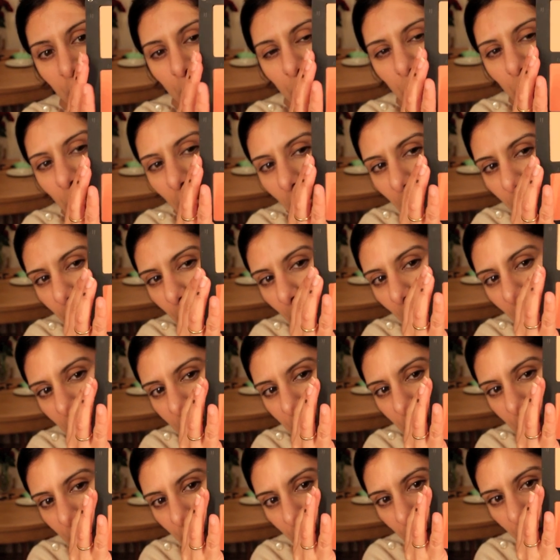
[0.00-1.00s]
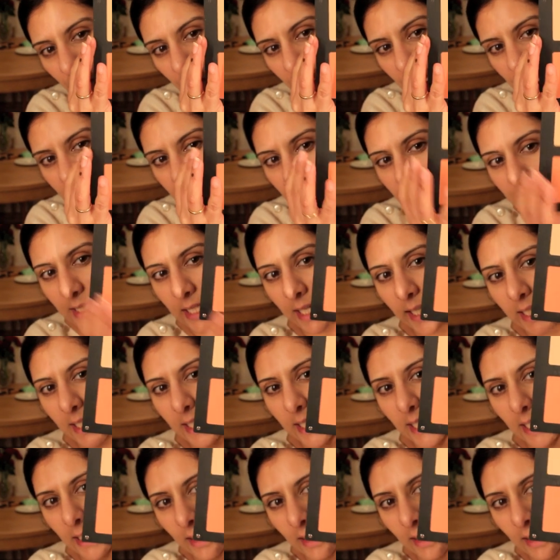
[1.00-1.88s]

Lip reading: What I might do is take